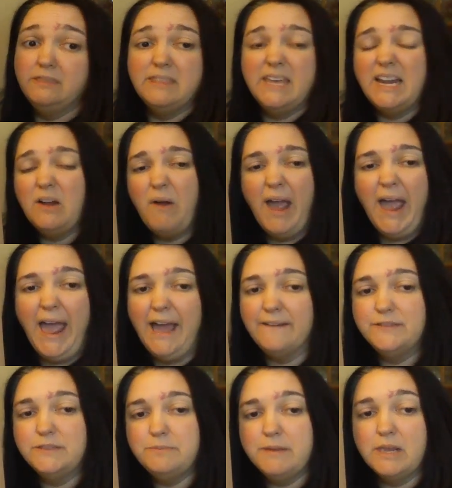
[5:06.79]
They don't
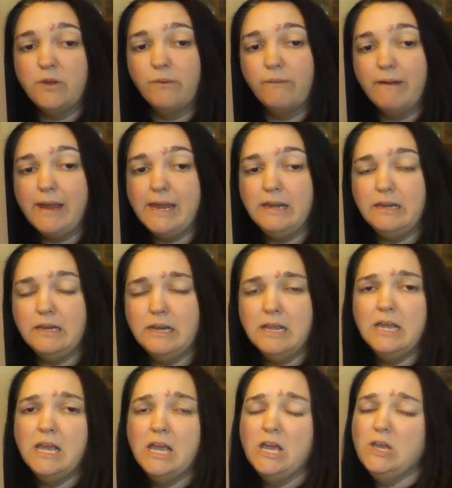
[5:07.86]
have to be green.
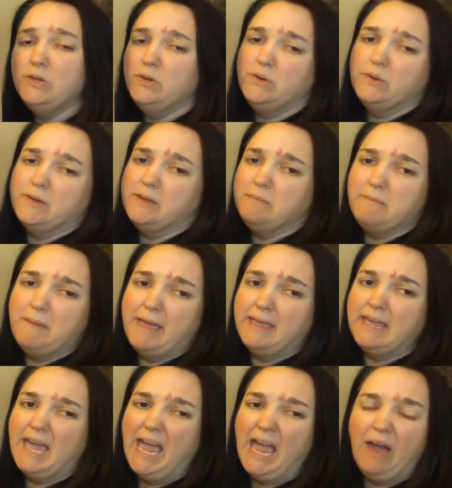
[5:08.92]
You can make
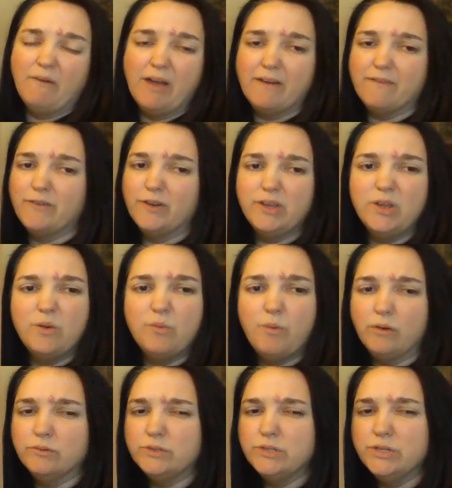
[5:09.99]
it however you
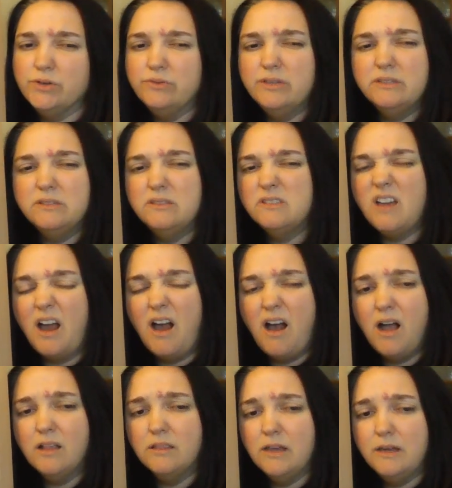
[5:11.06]
want to. This is
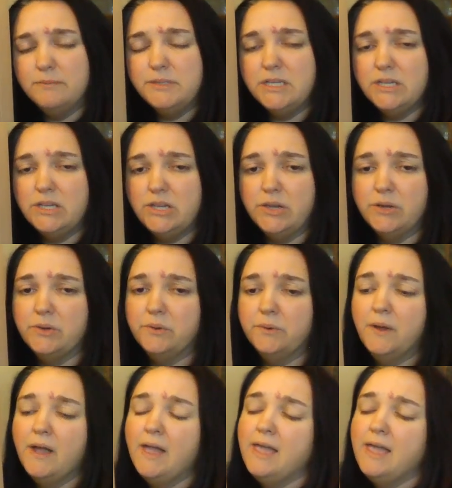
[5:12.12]
all up to you.